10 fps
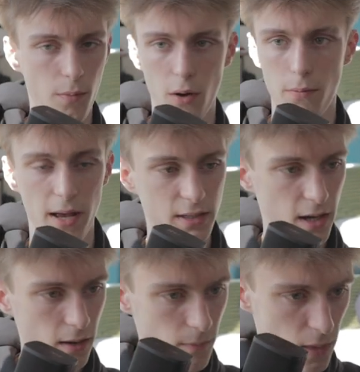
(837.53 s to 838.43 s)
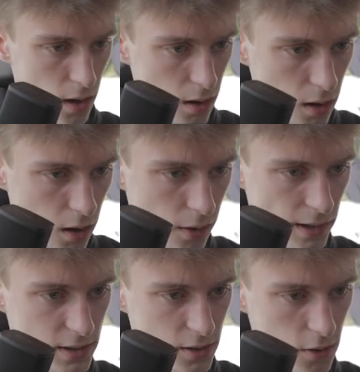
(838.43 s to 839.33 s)
about masking. All
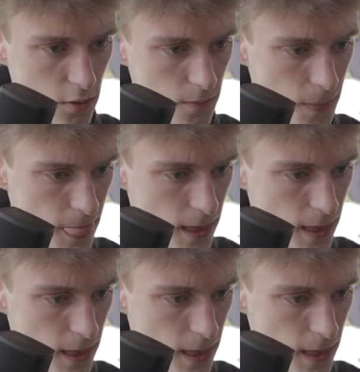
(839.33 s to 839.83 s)
right, so